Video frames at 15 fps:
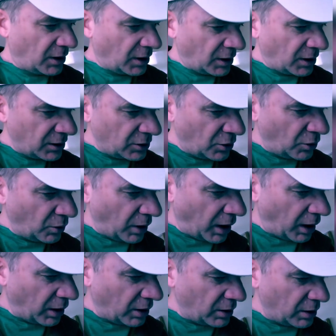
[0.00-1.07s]
you
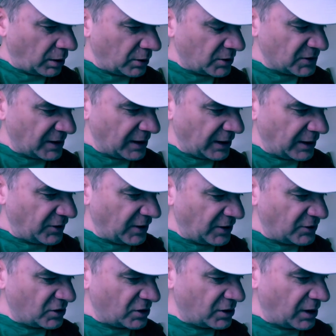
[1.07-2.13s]
are saying
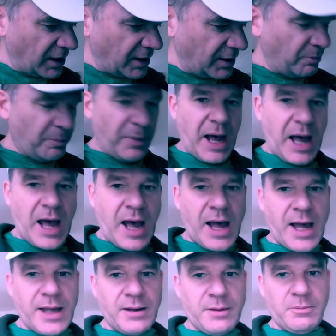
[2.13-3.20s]
things are done
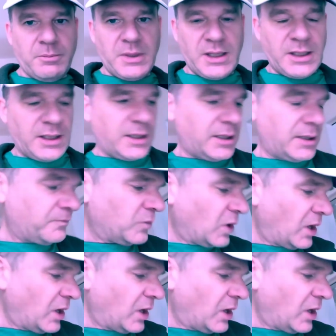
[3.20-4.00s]
by me.